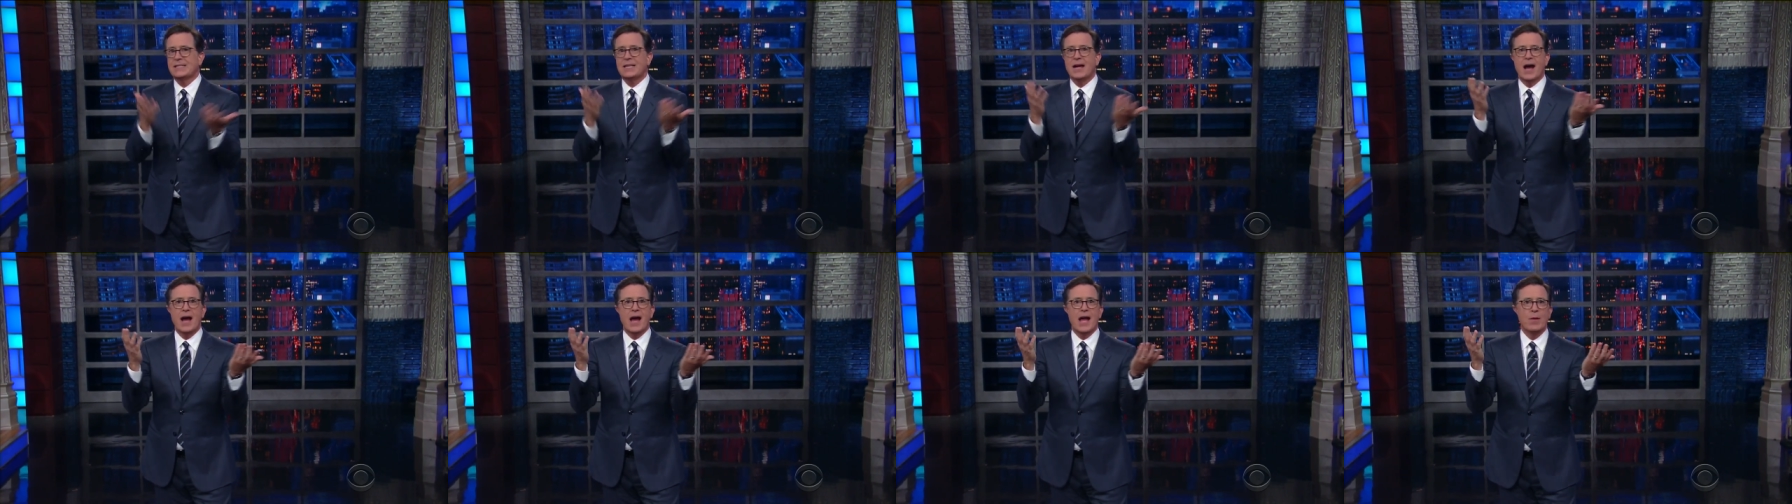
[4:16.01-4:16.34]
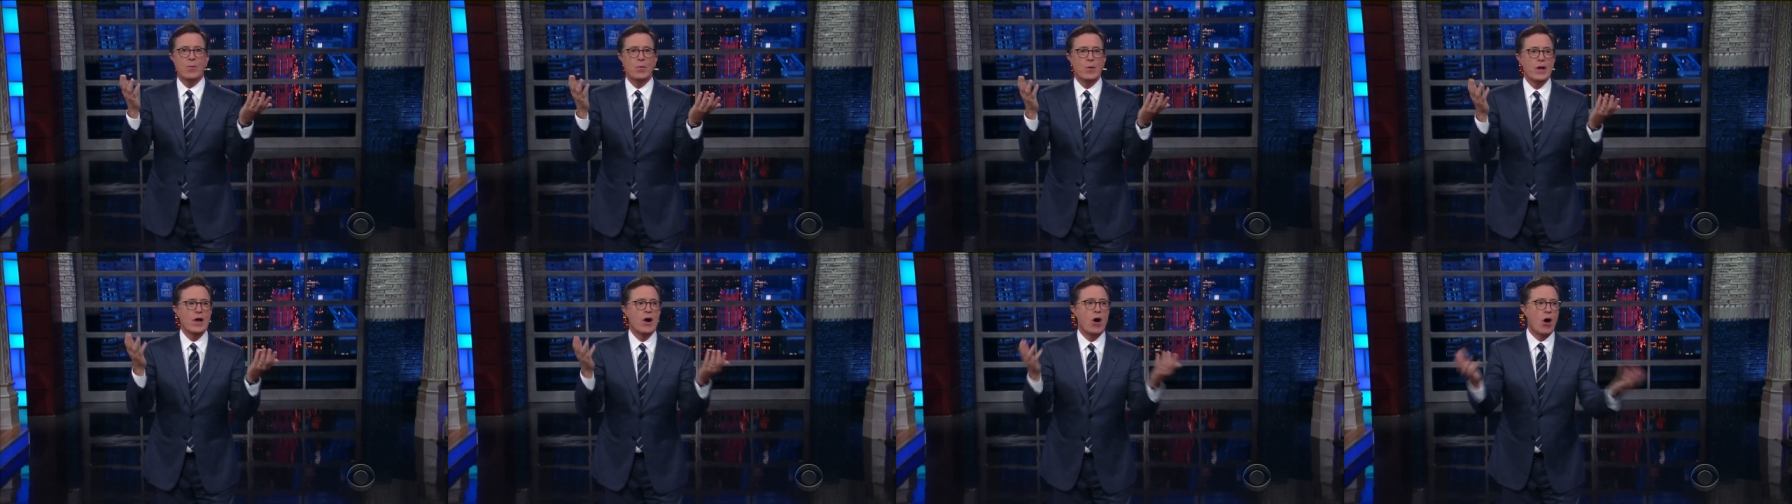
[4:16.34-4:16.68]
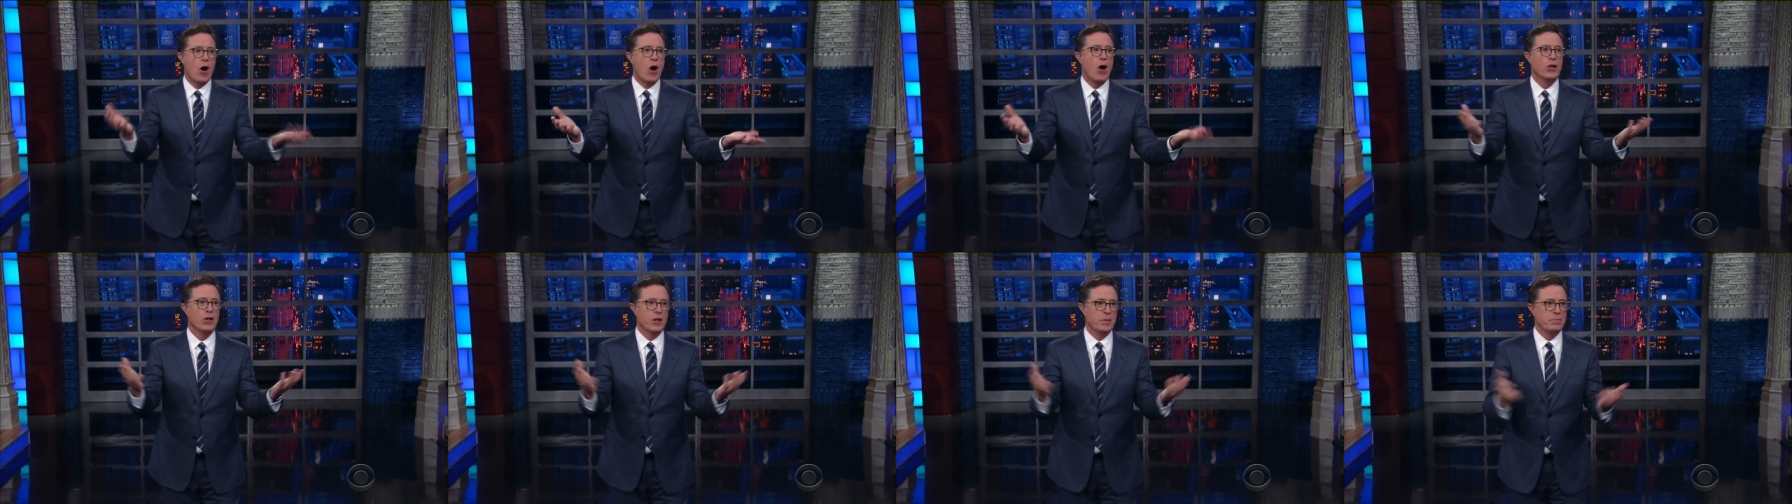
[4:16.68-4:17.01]
time we
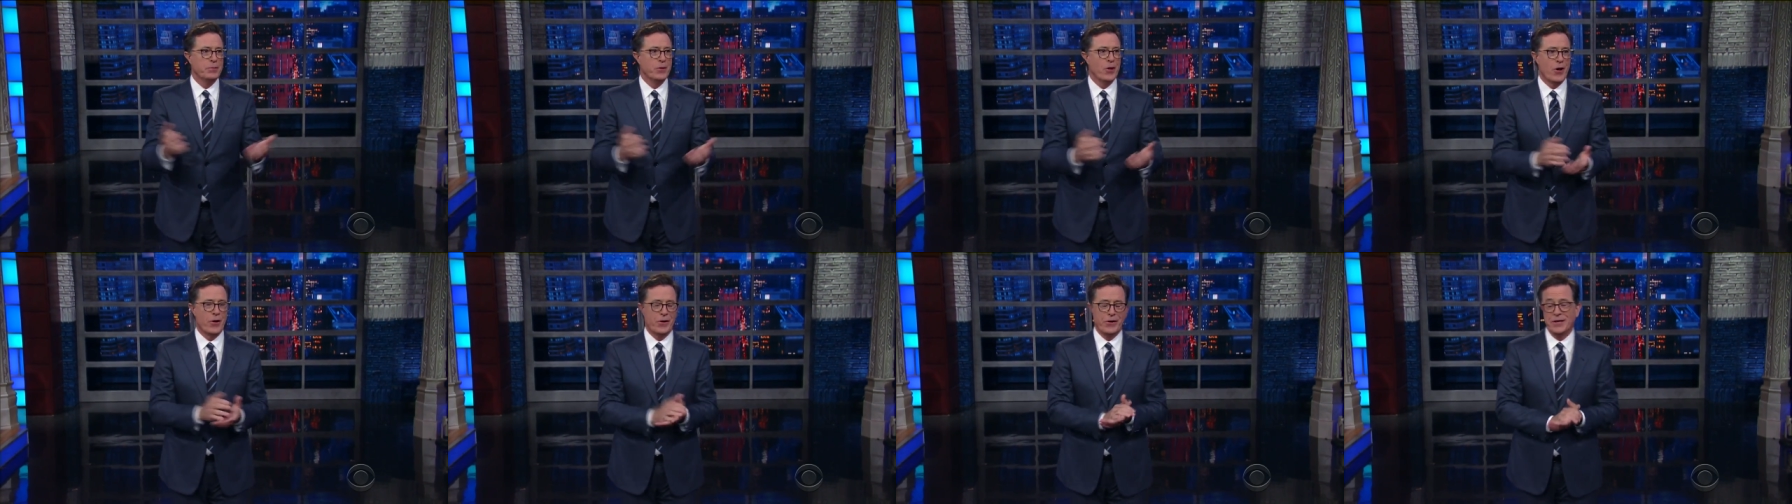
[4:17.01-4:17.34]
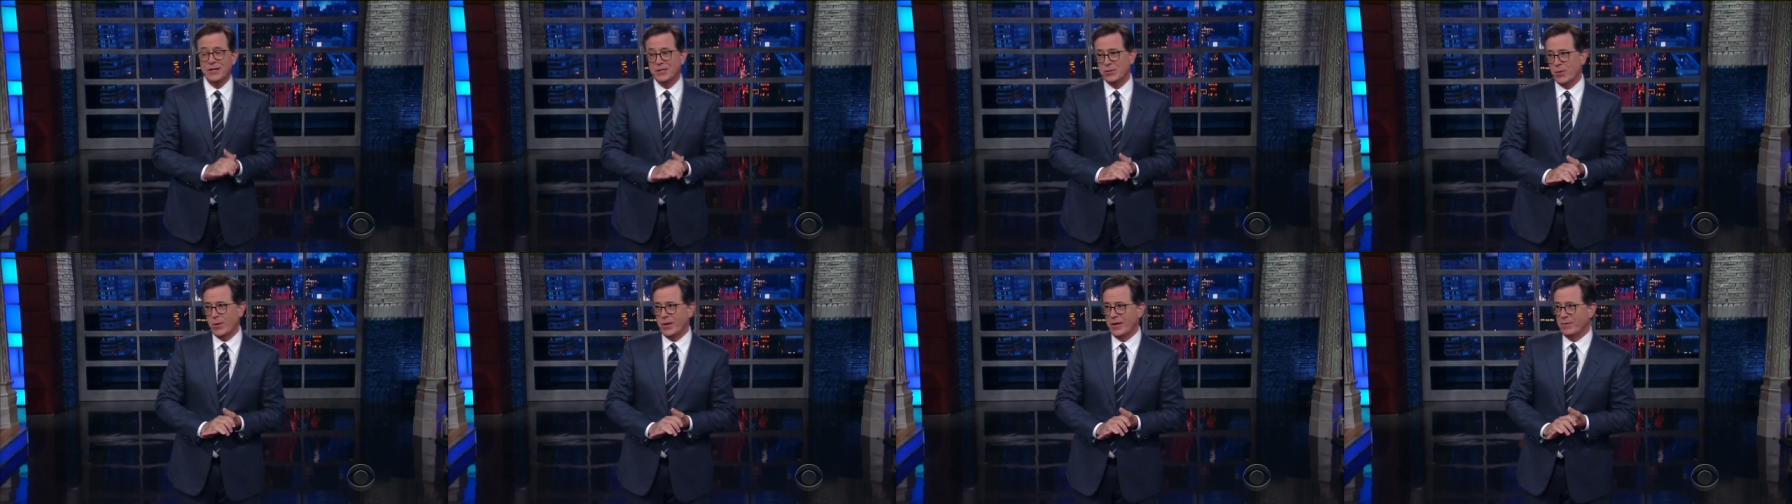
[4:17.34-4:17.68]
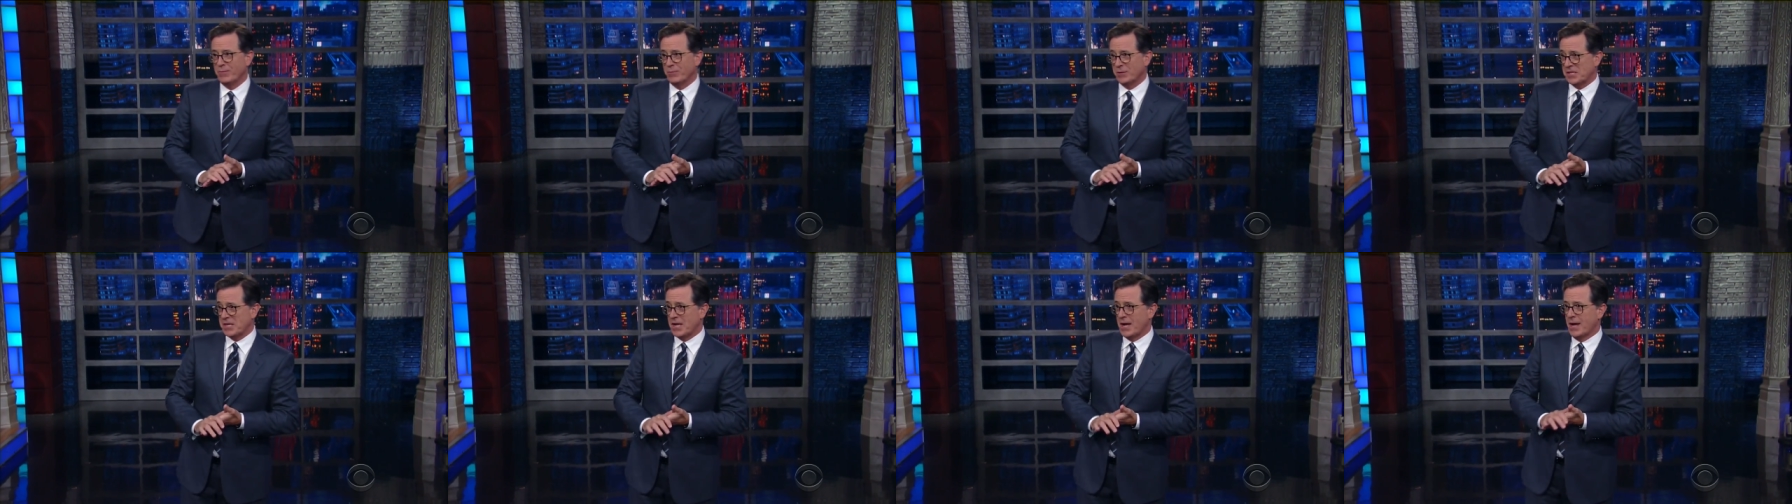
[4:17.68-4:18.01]
all applauded his win
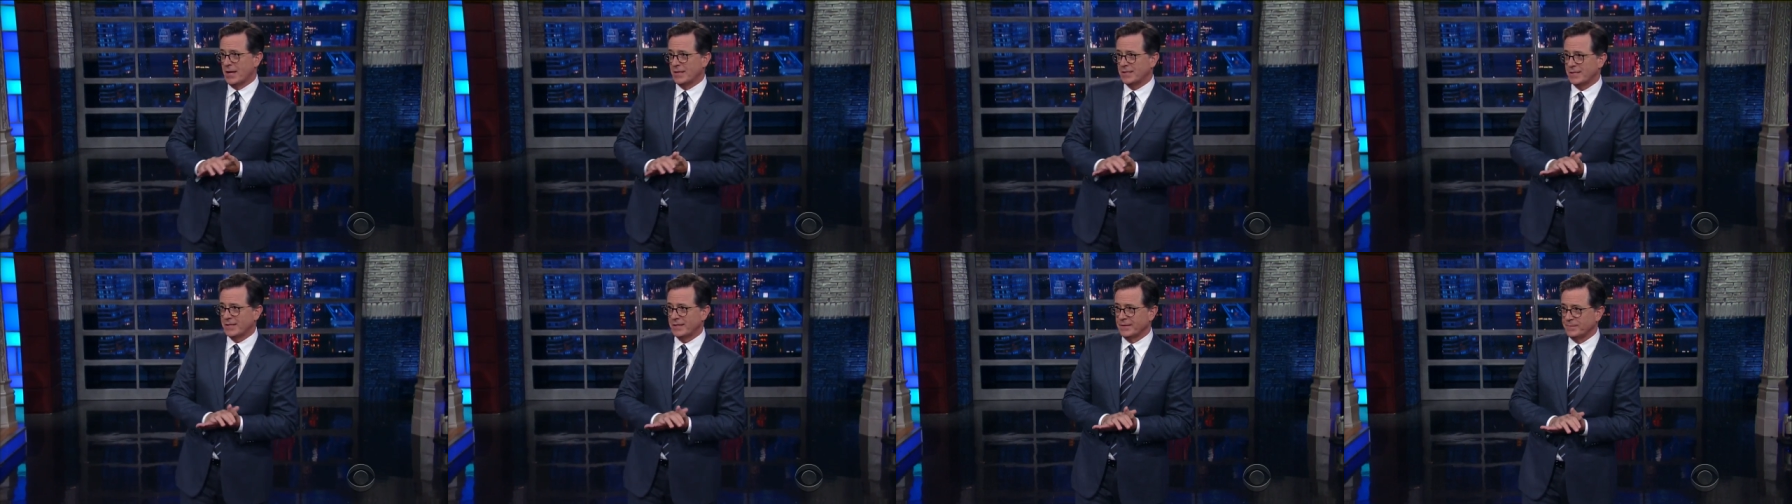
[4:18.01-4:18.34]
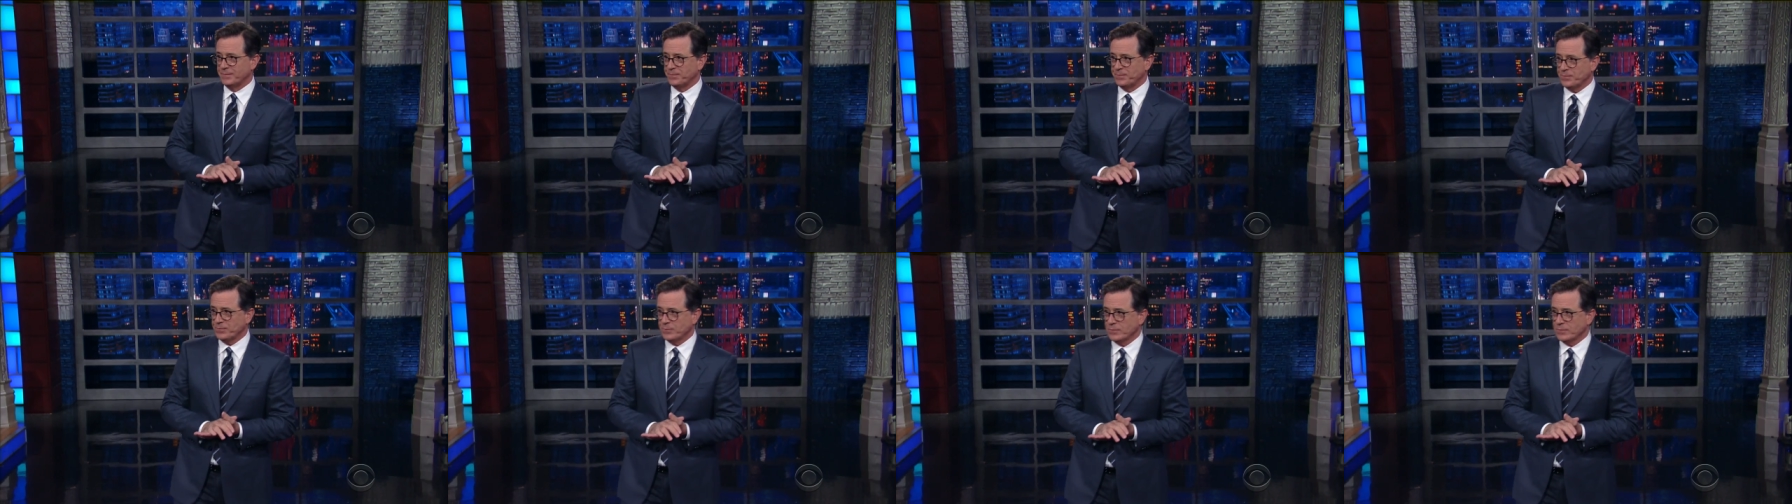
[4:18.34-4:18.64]
in Wisconsin.